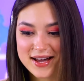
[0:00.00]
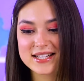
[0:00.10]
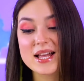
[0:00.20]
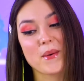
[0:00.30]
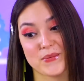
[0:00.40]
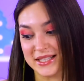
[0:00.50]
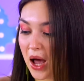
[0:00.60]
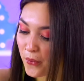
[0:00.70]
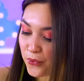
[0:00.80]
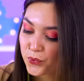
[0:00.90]
Let's
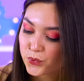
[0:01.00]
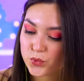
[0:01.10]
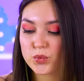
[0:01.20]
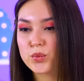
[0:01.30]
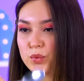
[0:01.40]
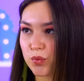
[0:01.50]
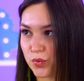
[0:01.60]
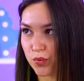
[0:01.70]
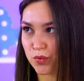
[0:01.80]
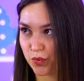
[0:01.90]
scoop.
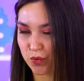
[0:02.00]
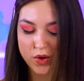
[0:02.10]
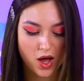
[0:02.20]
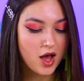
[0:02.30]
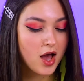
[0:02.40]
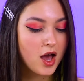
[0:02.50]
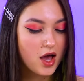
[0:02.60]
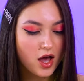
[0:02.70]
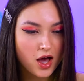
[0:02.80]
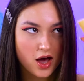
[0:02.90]
Oh, Care,
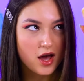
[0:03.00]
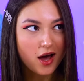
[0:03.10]
are you